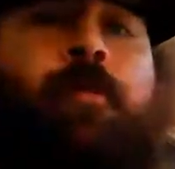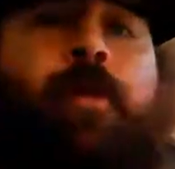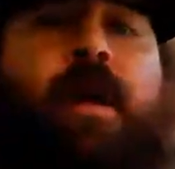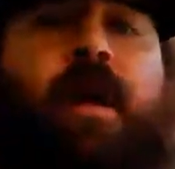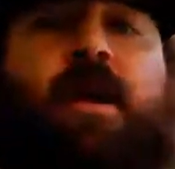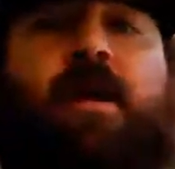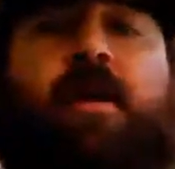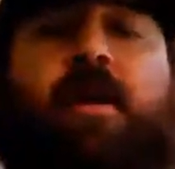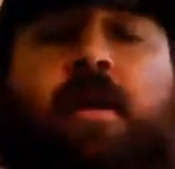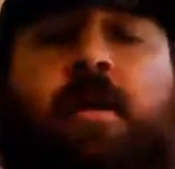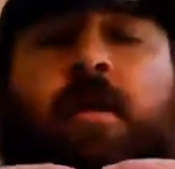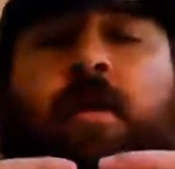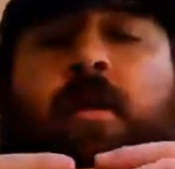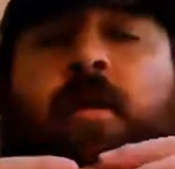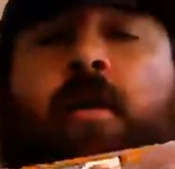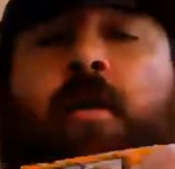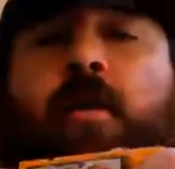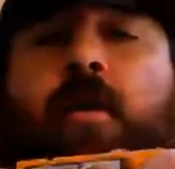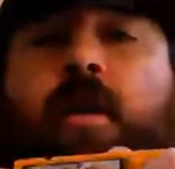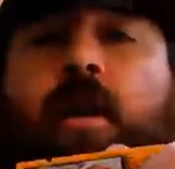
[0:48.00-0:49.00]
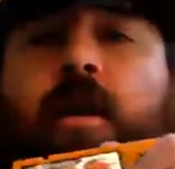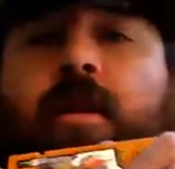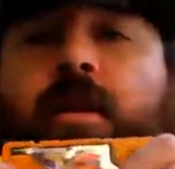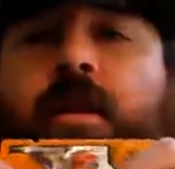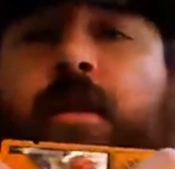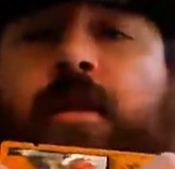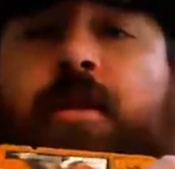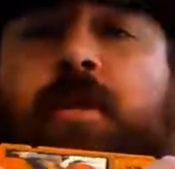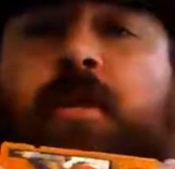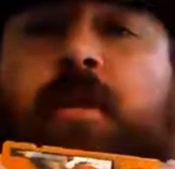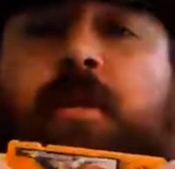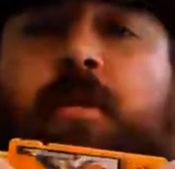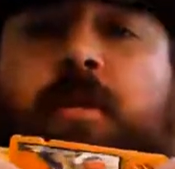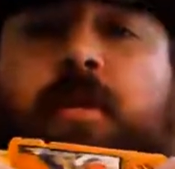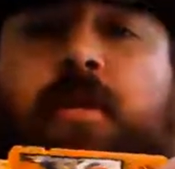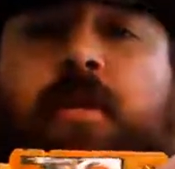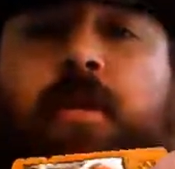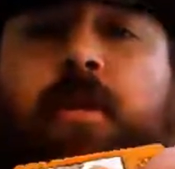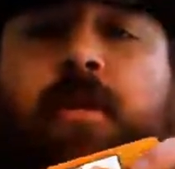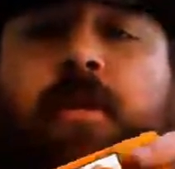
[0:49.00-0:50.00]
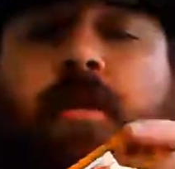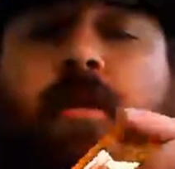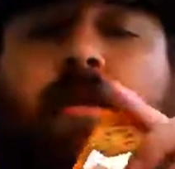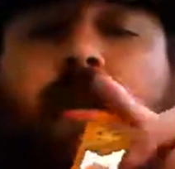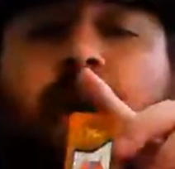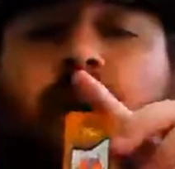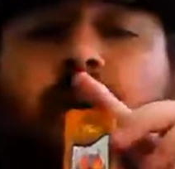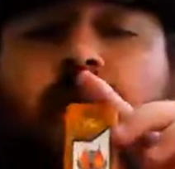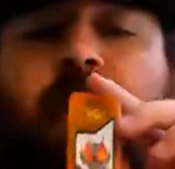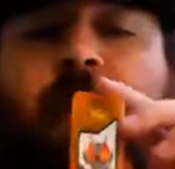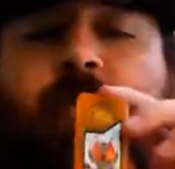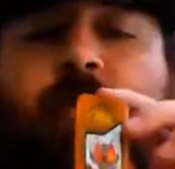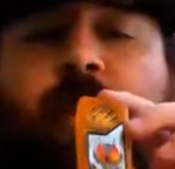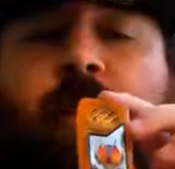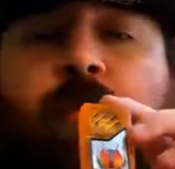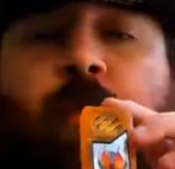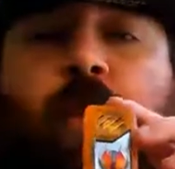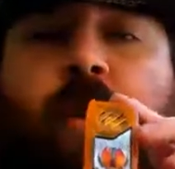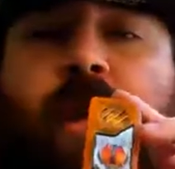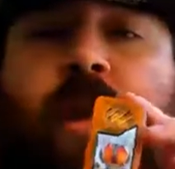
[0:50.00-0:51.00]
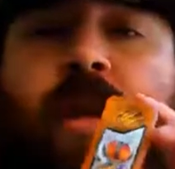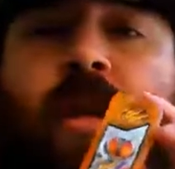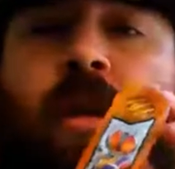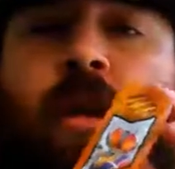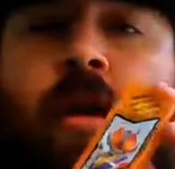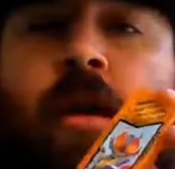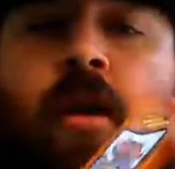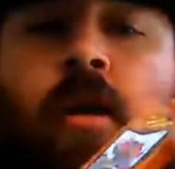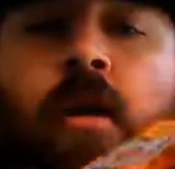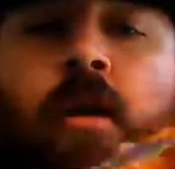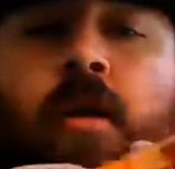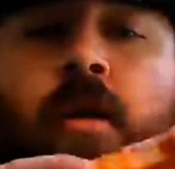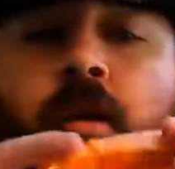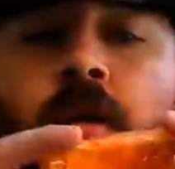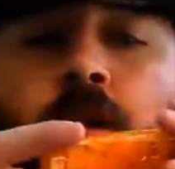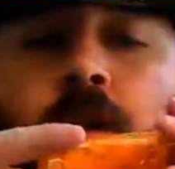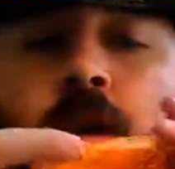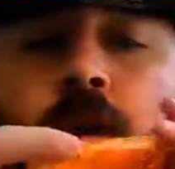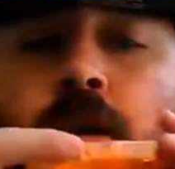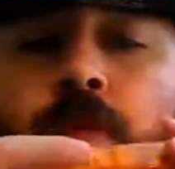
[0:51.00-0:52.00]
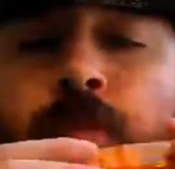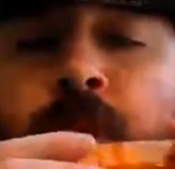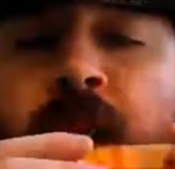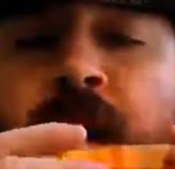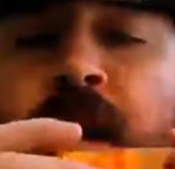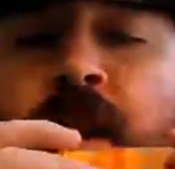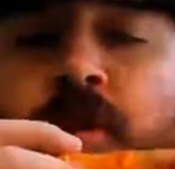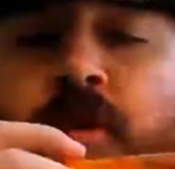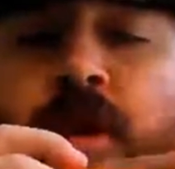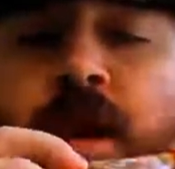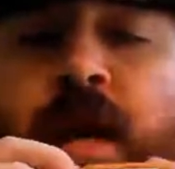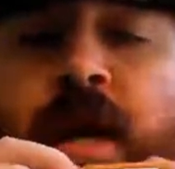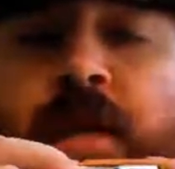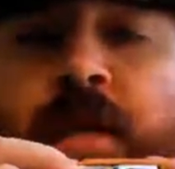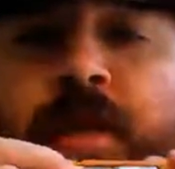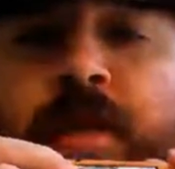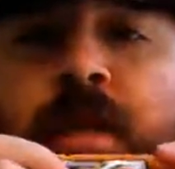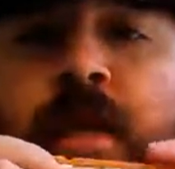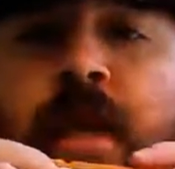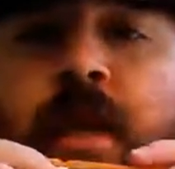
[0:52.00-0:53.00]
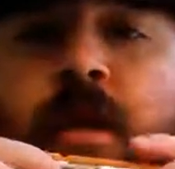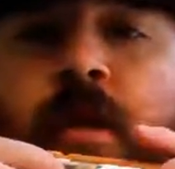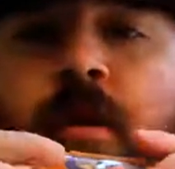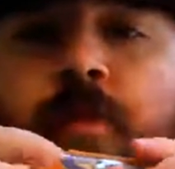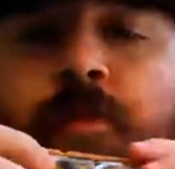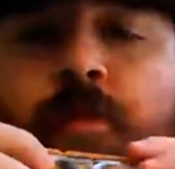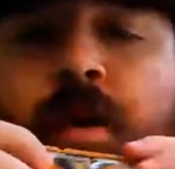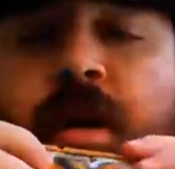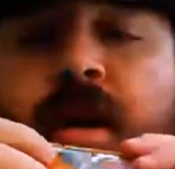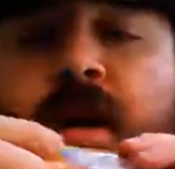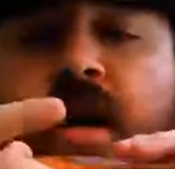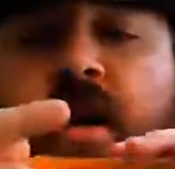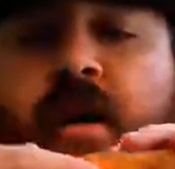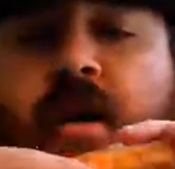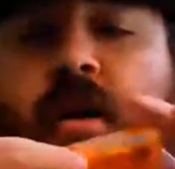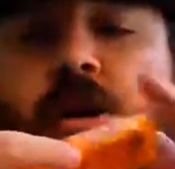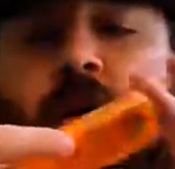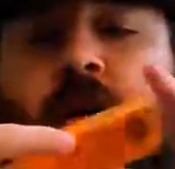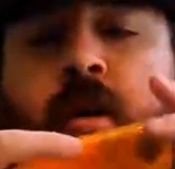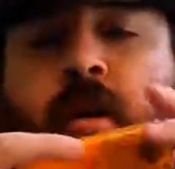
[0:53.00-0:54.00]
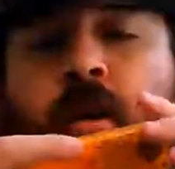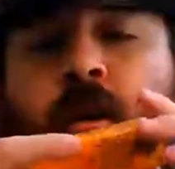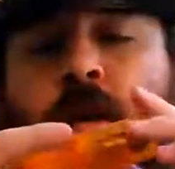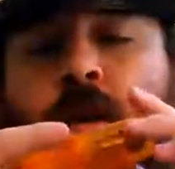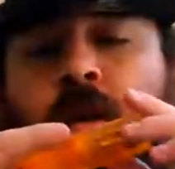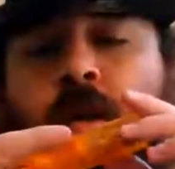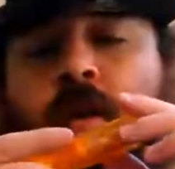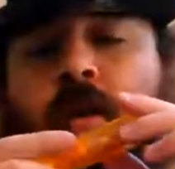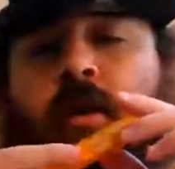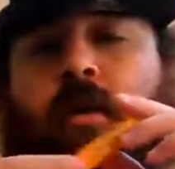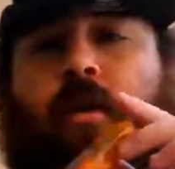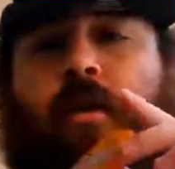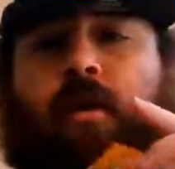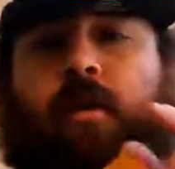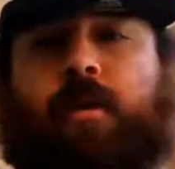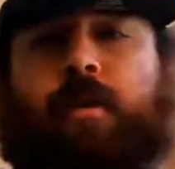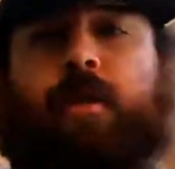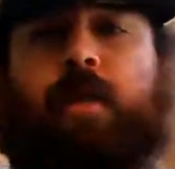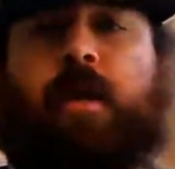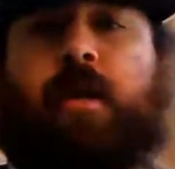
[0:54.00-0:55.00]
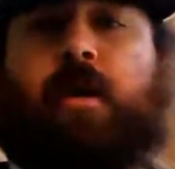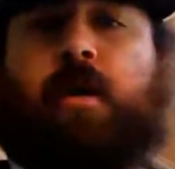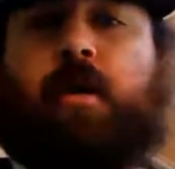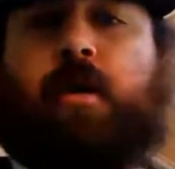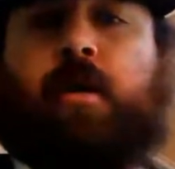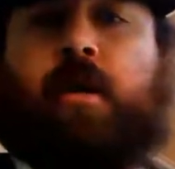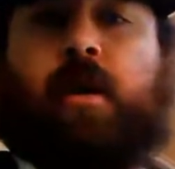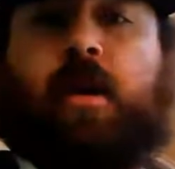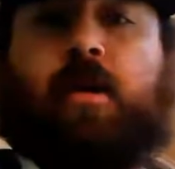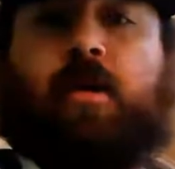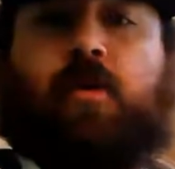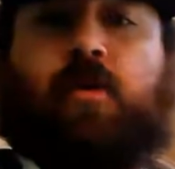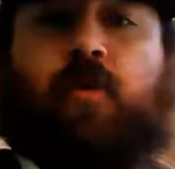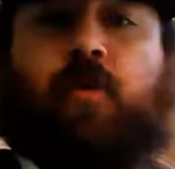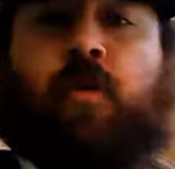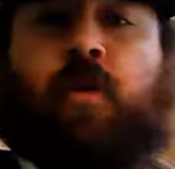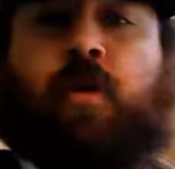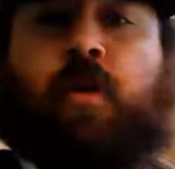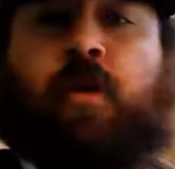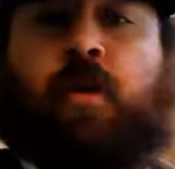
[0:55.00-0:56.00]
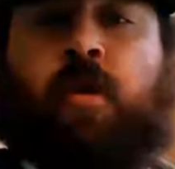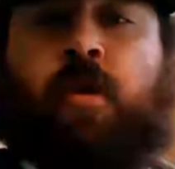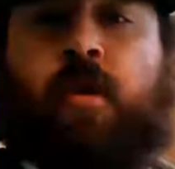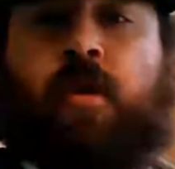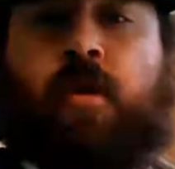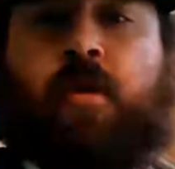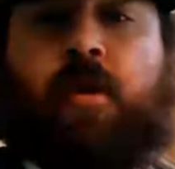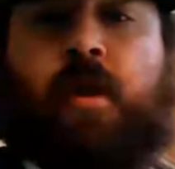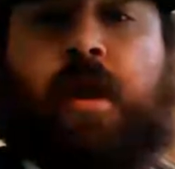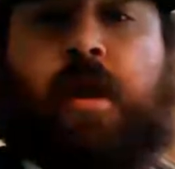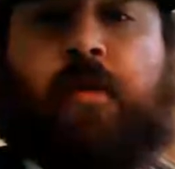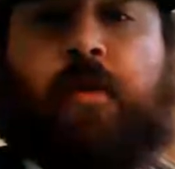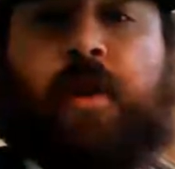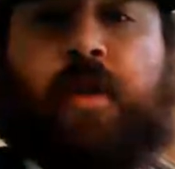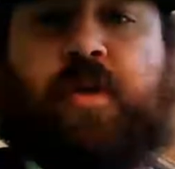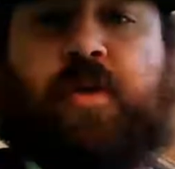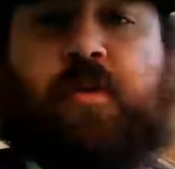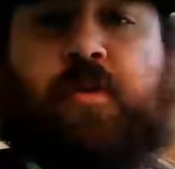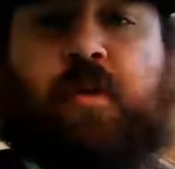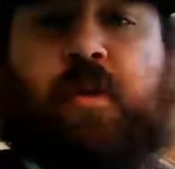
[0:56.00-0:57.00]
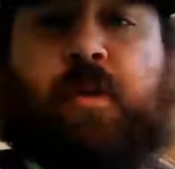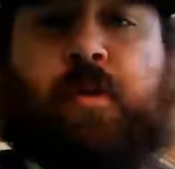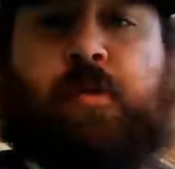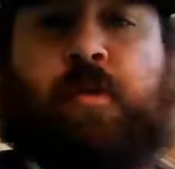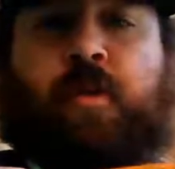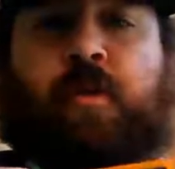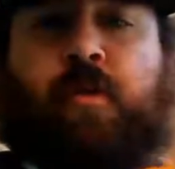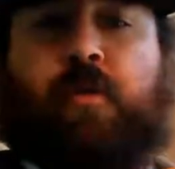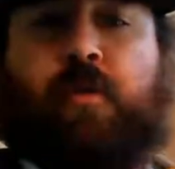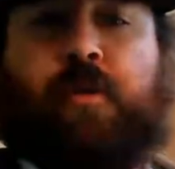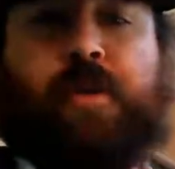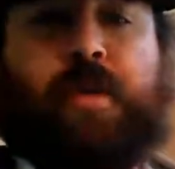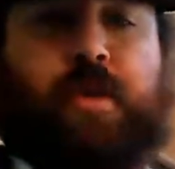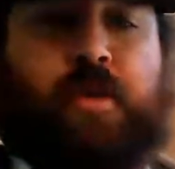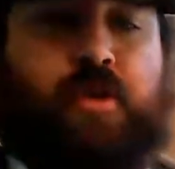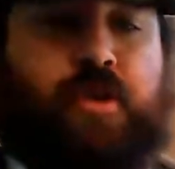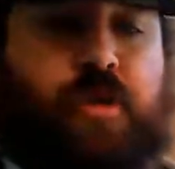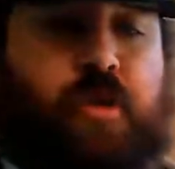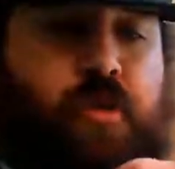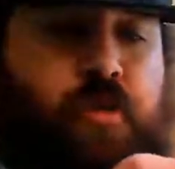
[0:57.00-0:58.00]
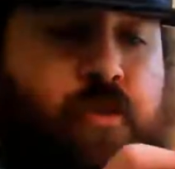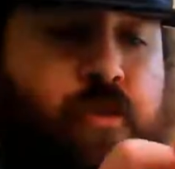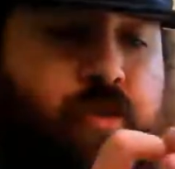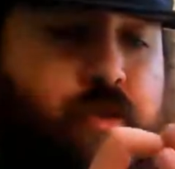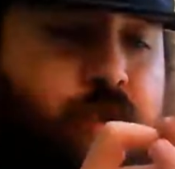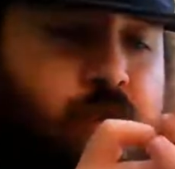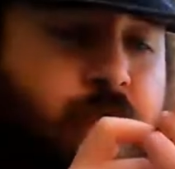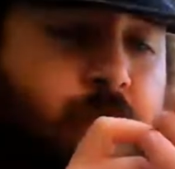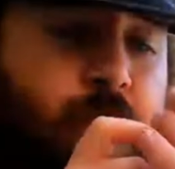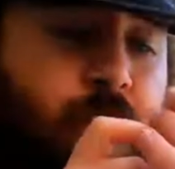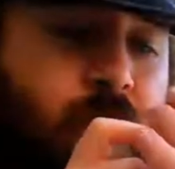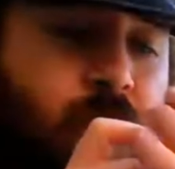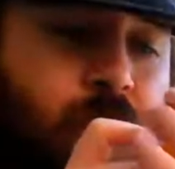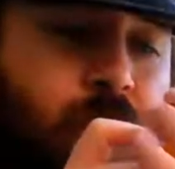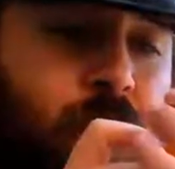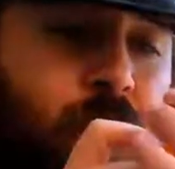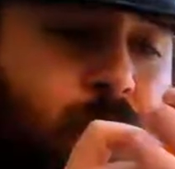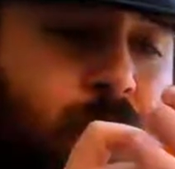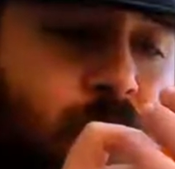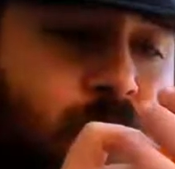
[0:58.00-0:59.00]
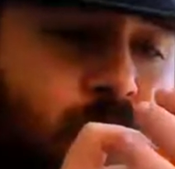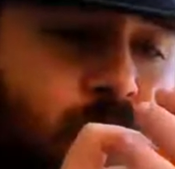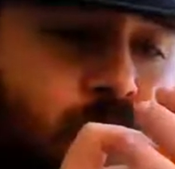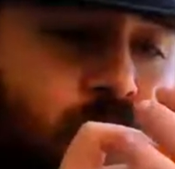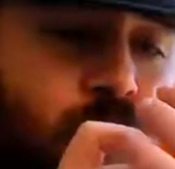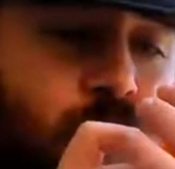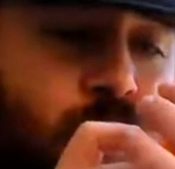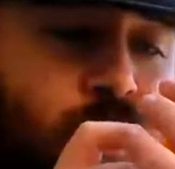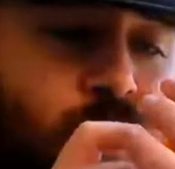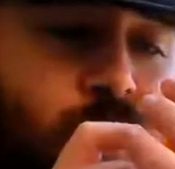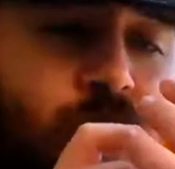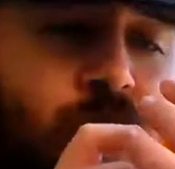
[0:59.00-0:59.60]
But got this giant memory, no batteries, but uh, it's uh, a Deno Climax Swarm. It show Climax, I'm not sure.